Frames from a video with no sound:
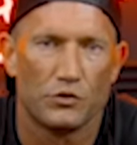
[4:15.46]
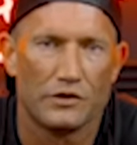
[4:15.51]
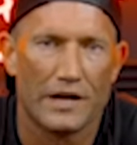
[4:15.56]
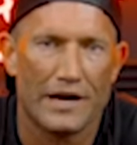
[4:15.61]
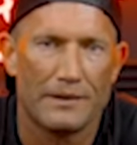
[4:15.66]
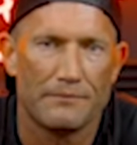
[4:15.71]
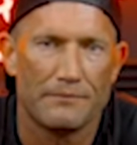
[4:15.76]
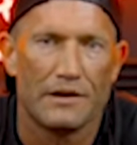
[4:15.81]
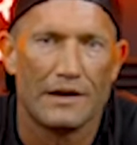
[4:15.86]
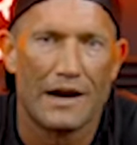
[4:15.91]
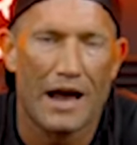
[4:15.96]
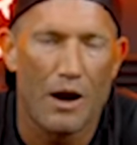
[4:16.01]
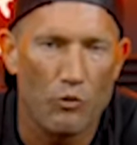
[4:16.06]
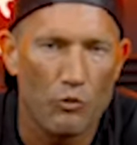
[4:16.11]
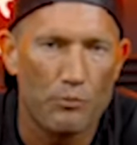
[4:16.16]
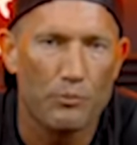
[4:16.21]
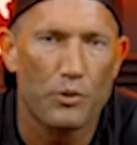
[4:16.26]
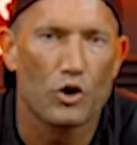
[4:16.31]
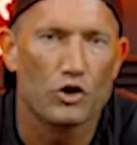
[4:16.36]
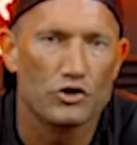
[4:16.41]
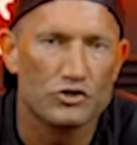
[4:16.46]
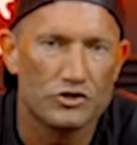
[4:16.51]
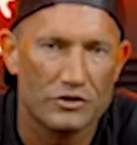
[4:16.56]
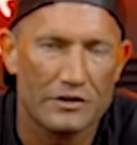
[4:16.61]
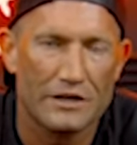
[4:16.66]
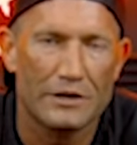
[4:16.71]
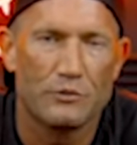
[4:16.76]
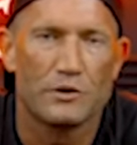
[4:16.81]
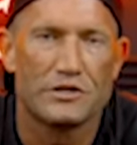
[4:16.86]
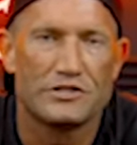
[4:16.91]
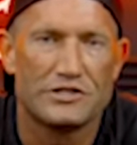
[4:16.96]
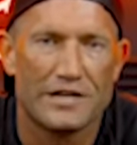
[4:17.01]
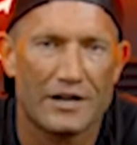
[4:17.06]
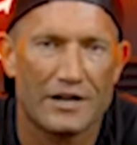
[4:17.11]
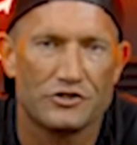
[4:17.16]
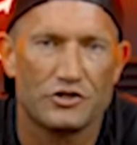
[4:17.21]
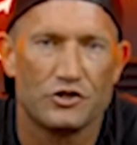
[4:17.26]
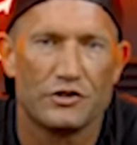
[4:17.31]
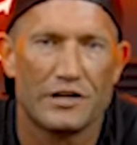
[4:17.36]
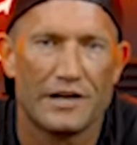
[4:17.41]
name, and I will personally reach
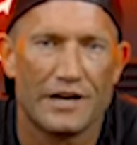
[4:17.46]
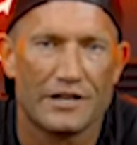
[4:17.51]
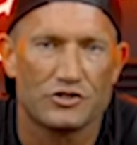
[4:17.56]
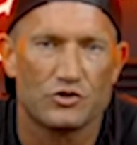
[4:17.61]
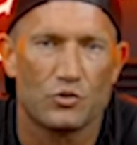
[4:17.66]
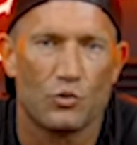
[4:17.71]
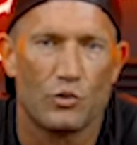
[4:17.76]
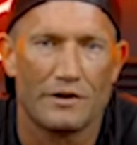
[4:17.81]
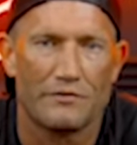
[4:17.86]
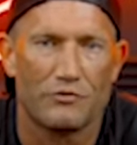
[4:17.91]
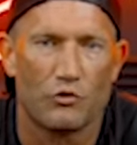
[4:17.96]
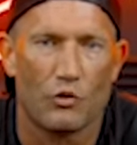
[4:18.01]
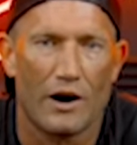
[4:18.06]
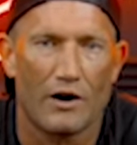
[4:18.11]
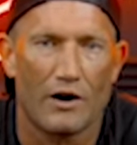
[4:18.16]
out to you in the next twenty-four